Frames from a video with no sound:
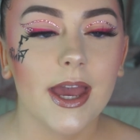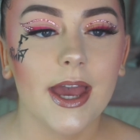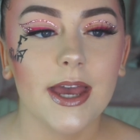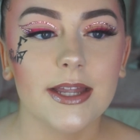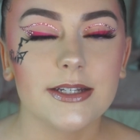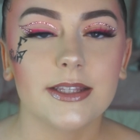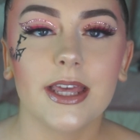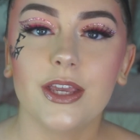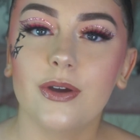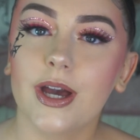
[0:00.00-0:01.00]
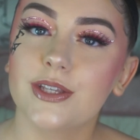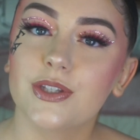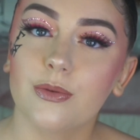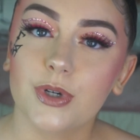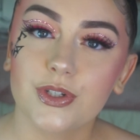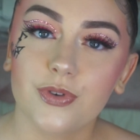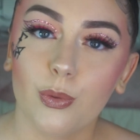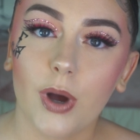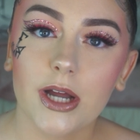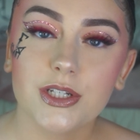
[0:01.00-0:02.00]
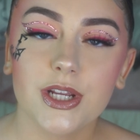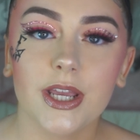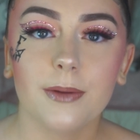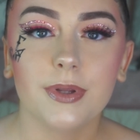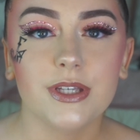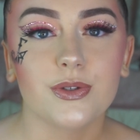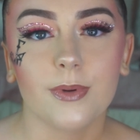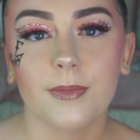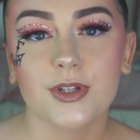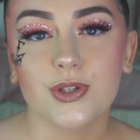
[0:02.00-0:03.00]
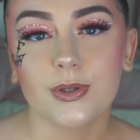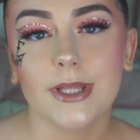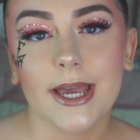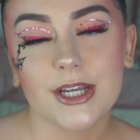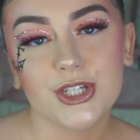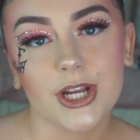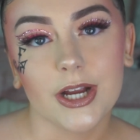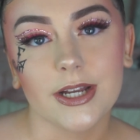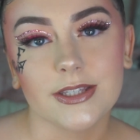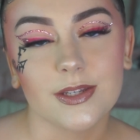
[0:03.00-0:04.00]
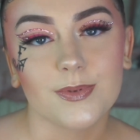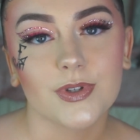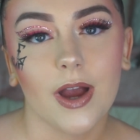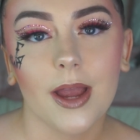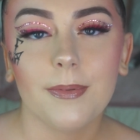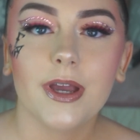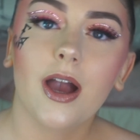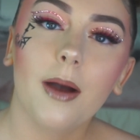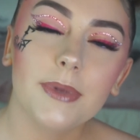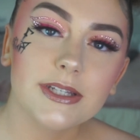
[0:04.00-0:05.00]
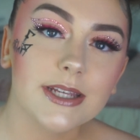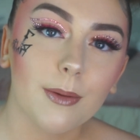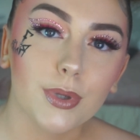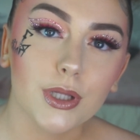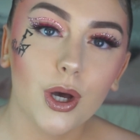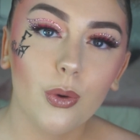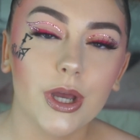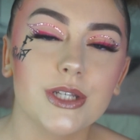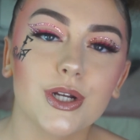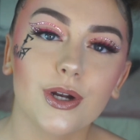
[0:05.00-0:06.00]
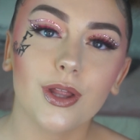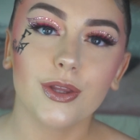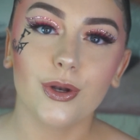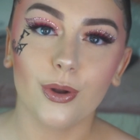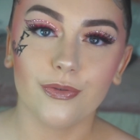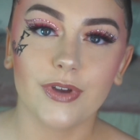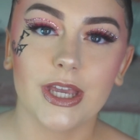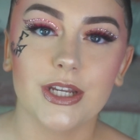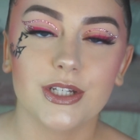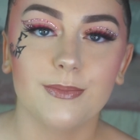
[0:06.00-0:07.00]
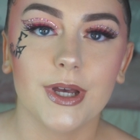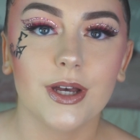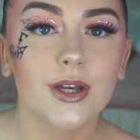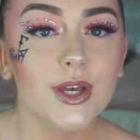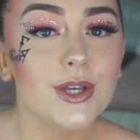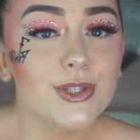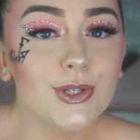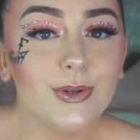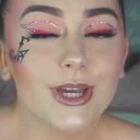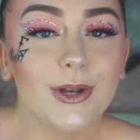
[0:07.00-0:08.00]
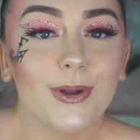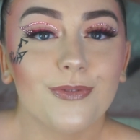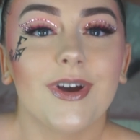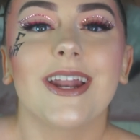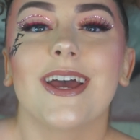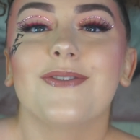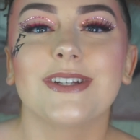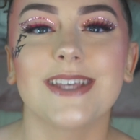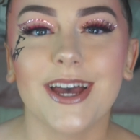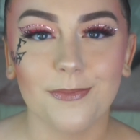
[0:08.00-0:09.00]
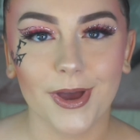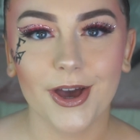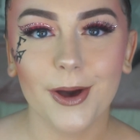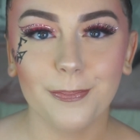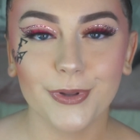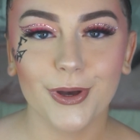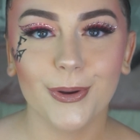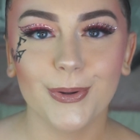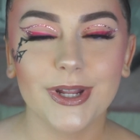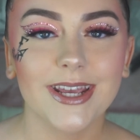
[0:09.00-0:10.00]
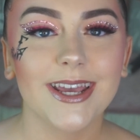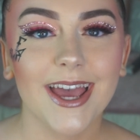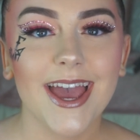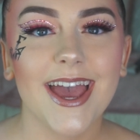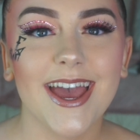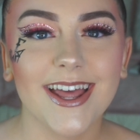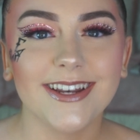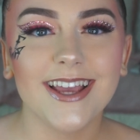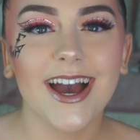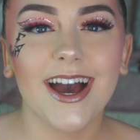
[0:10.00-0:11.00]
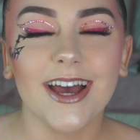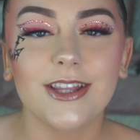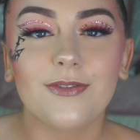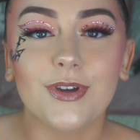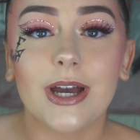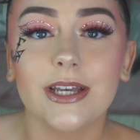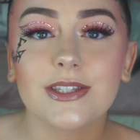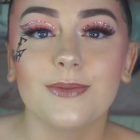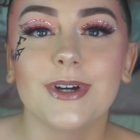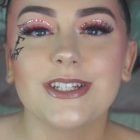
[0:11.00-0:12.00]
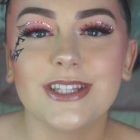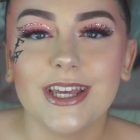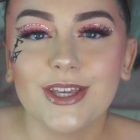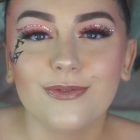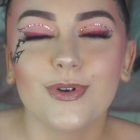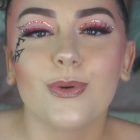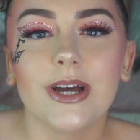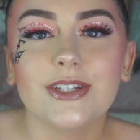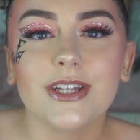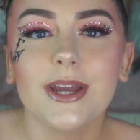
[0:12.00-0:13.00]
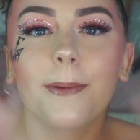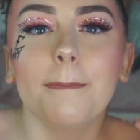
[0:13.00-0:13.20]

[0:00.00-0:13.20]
And thank you guys so much for watching. Please remember to like, share, and subscribe, and comment down below, and turn on the notification bell so you get notified every time I upload. And yeah, I love you guys so much. Thank you for watching.